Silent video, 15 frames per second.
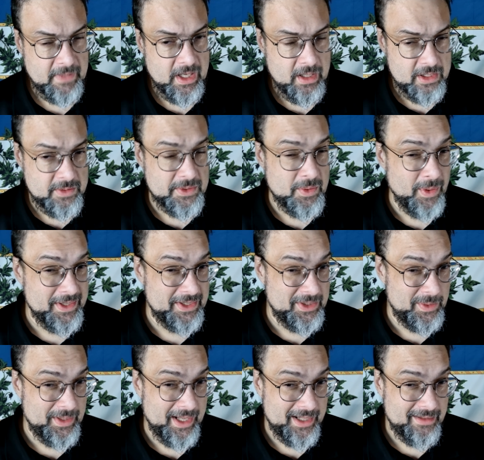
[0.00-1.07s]
She was going to do
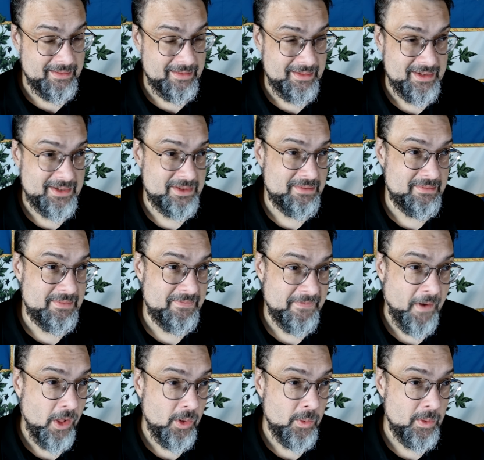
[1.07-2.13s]
that,
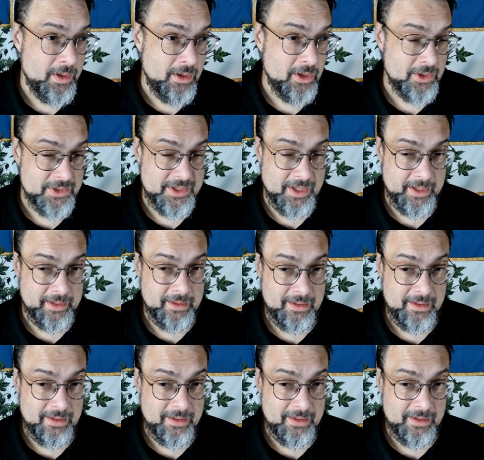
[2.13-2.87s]
follow her son